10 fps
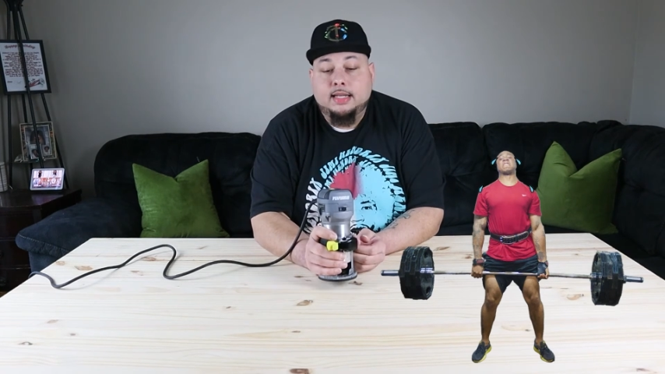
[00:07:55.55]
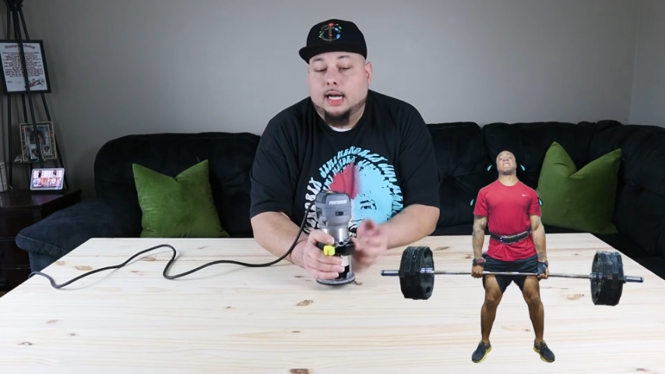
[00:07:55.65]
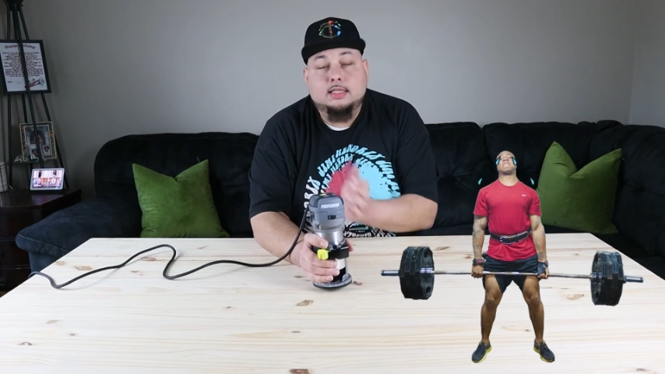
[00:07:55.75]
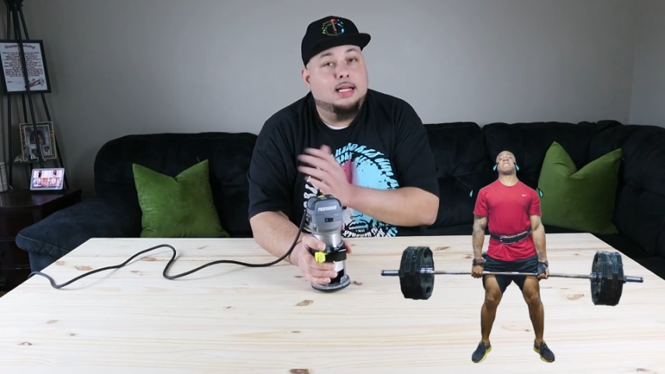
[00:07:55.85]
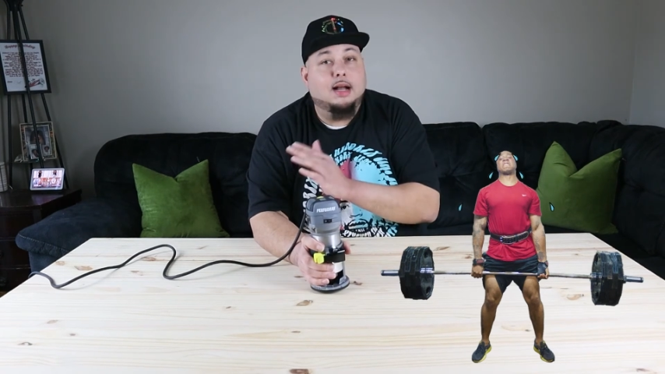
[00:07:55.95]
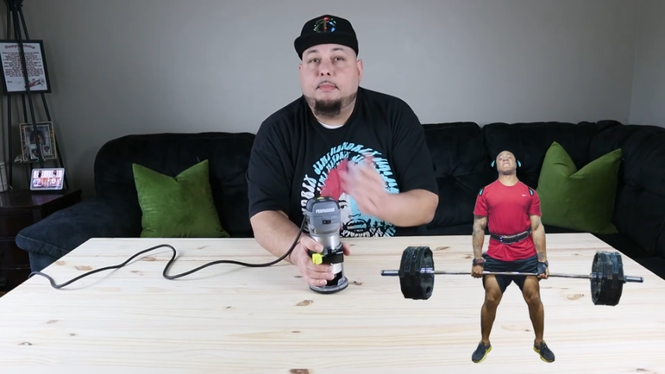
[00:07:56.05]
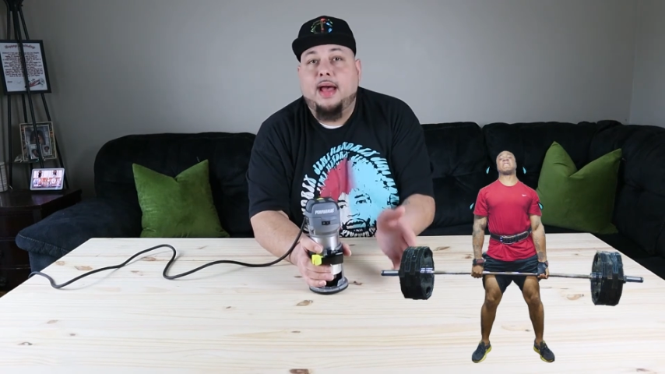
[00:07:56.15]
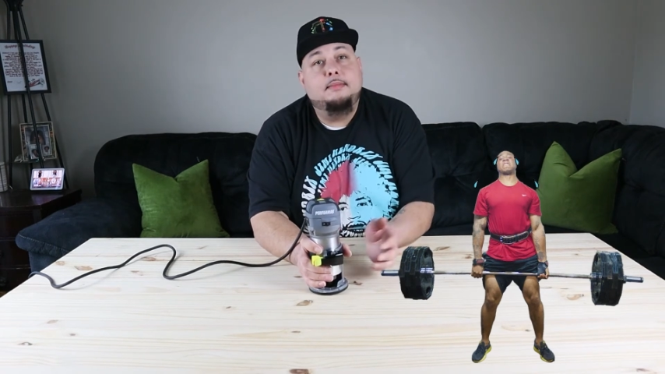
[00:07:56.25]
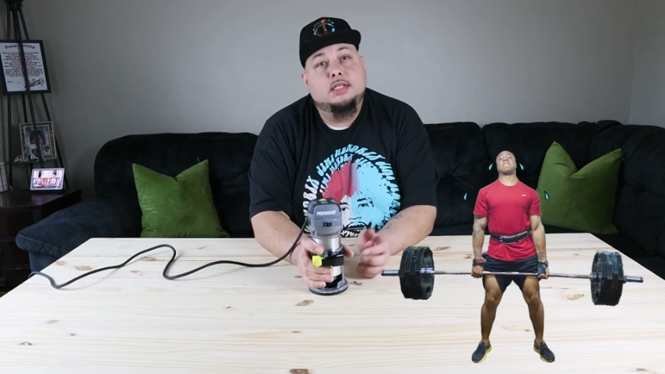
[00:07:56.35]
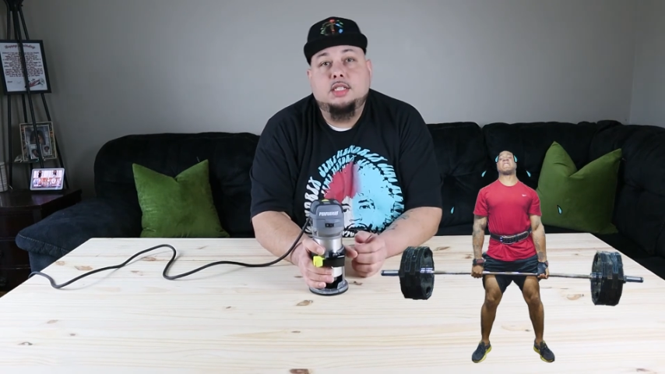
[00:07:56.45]
Now, it's not a
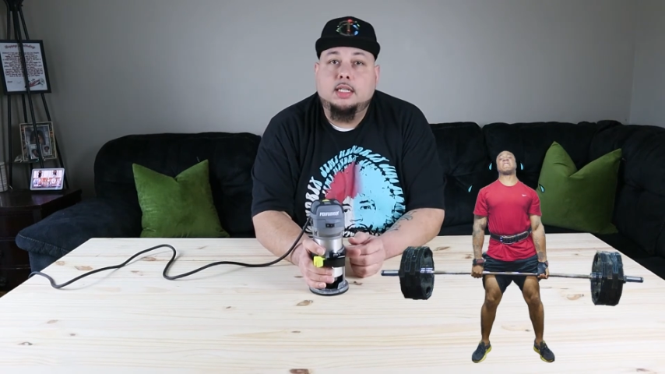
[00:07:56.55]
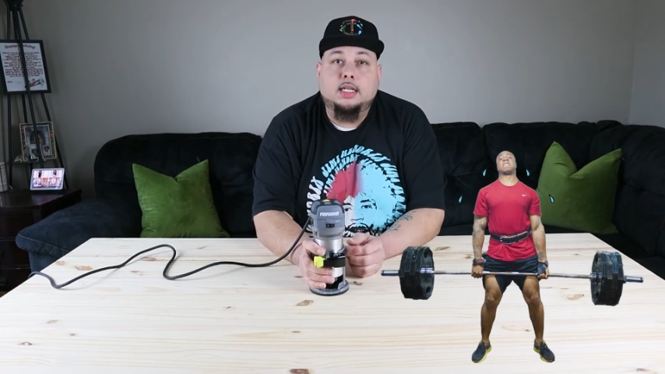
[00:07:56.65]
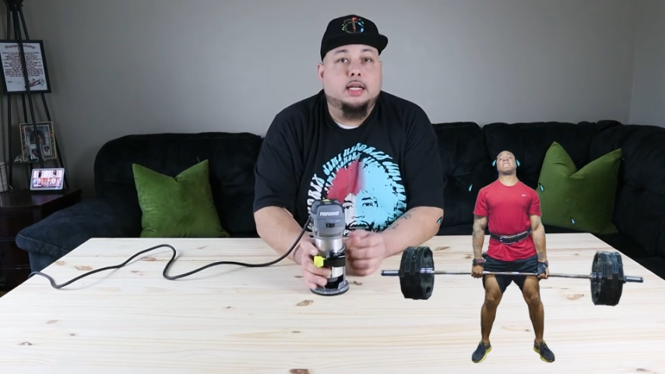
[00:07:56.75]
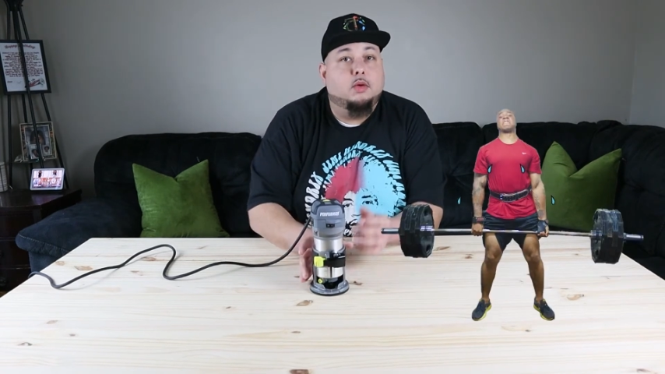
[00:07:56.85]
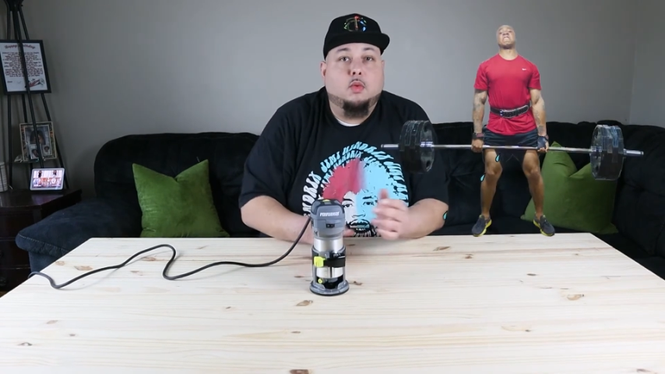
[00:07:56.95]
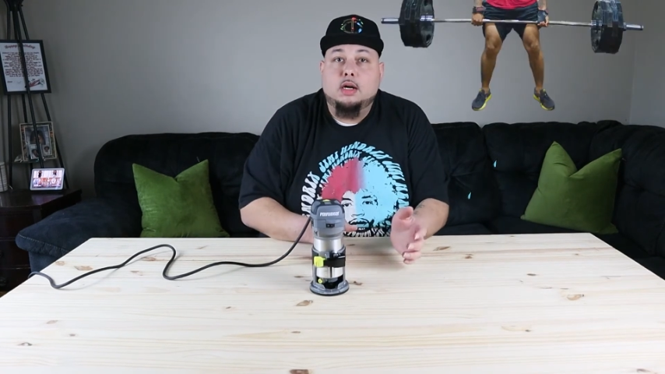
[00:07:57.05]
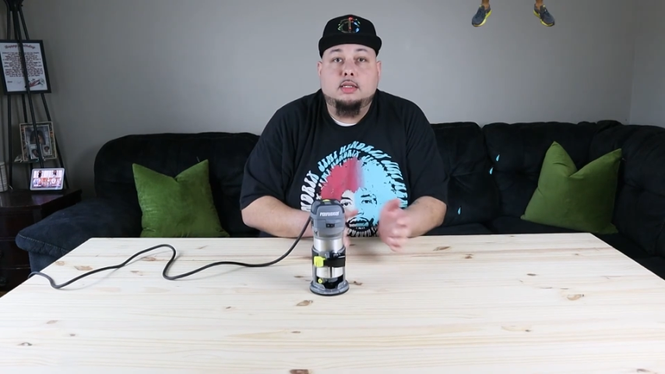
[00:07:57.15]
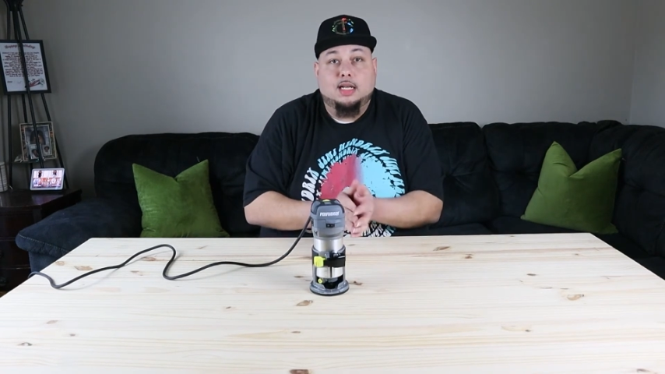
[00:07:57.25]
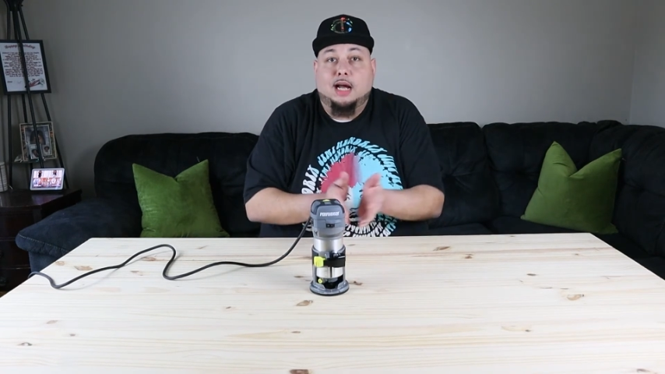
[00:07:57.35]
bad machine. It works,